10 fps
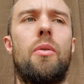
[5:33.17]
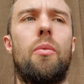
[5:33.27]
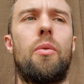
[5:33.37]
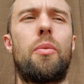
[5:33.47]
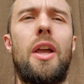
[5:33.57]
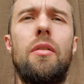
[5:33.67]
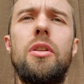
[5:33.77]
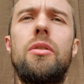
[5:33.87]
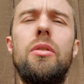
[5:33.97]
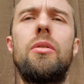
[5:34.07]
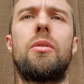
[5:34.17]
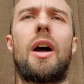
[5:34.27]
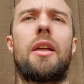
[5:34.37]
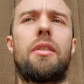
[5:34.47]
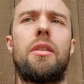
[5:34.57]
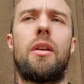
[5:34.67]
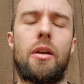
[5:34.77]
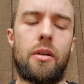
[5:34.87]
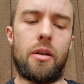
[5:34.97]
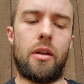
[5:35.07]
what we have to do, I
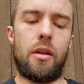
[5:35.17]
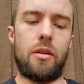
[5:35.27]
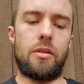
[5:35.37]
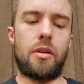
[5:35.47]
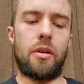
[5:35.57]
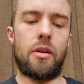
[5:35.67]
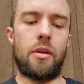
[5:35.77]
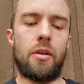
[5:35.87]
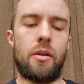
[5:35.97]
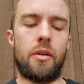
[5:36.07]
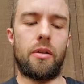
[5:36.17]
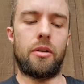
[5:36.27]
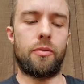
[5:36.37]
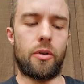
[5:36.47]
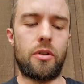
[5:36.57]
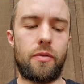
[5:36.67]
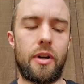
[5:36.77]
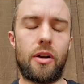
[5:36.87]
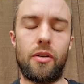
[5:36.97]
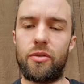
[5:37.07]
think, is diversify
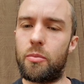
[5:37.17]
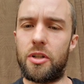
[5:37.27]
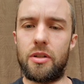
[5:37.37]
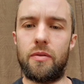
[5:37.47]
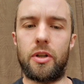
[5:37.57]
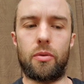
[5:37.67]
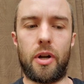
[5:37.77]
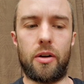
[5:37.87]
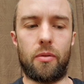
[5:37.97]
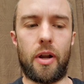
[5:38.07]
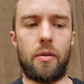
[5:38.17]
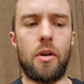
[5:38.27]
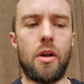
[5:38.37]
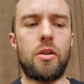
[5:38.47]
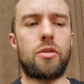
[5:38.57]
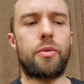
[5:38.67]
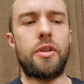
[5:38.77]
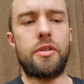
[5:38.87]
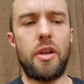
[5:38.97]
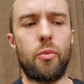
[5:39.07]
our information even greater, right? So in the
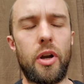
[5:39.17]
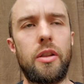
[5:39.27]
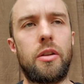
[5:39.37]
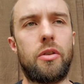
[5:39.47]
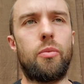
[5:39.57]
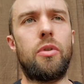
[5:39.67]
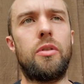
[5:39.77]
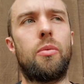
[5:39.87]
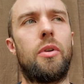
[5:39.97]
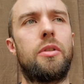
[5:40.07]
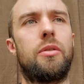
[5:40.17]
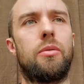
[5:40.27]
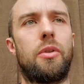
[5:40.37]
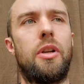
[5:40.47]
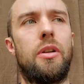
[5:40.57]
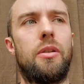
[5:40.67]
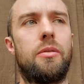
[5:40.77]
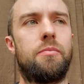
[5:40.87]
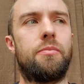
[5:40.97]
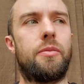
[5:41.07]
same way that you wouldn't want to read
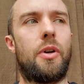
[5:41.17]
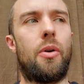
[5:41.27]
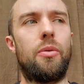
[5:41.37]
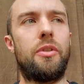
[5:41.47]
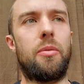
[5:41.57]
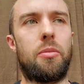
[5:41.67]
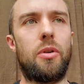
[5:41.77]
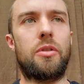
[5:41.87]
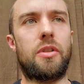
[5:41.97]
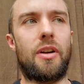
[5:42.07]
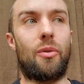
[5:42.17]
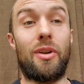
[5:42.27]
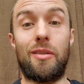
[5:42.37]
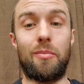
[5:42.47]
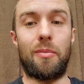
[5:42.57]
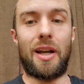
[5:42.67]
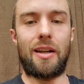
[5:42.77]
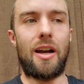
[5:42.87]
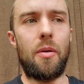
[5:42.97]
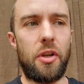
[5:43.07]
only books that are written by
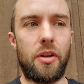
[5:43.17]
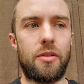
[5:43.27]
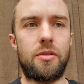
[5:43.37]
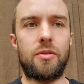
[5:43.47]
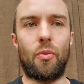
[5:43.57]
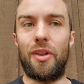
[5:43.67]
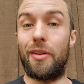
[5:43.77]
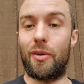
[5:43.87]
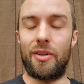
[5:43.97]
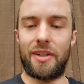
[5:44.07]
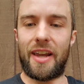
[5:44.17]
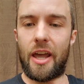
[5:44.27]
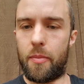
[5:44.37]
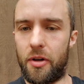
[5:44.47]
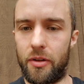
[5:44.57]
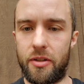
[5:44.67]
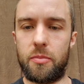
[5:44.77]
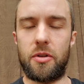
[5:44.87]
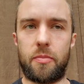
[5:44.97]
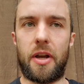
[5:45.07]
communists when there is a capitalist
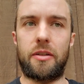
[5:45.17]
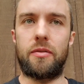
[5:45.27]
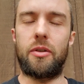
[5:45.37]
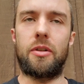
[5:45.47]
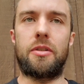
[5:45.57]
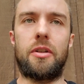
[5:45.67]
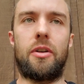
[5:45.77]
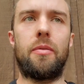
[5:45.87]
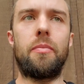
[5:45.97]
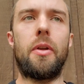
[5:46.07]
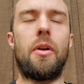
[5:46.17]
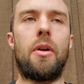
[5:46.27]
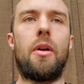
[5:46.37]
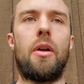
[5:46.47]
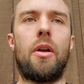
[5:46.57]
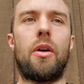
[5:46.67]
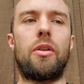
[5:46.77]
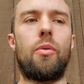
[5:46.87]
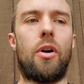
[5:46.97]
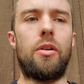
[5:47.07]
perspective to consider,
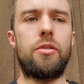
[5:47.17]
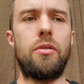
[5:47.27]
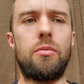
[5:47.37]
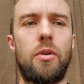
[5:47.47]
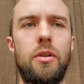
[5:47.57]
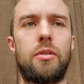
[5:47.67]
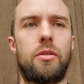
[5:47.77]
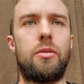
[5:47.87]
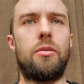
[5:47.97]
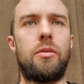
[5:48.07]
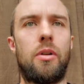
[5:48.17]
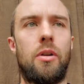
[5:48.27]
you also want to